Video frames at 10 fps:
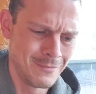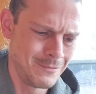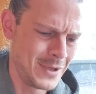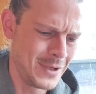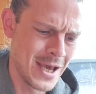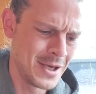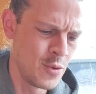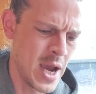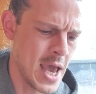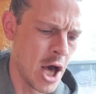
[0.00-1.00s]
Yeah, you
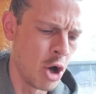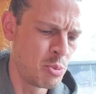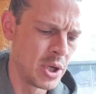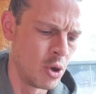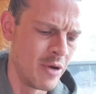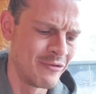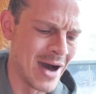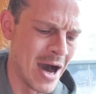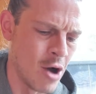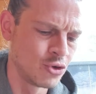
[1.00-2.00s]
ain't helping. I want
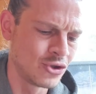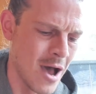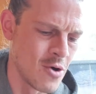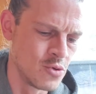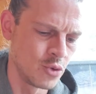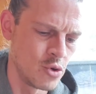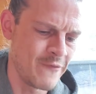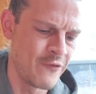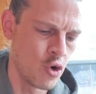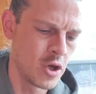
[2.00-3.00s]
vowel sounds. I want
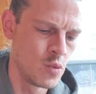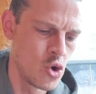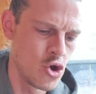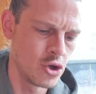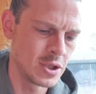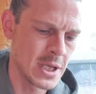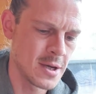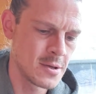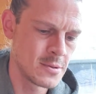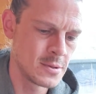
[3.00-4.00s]
fucking word
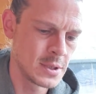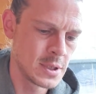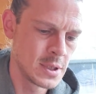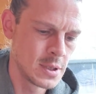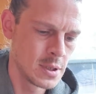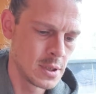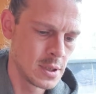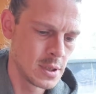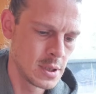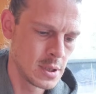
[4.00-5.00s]
sounds.
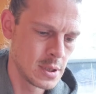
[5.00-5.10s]
Ah.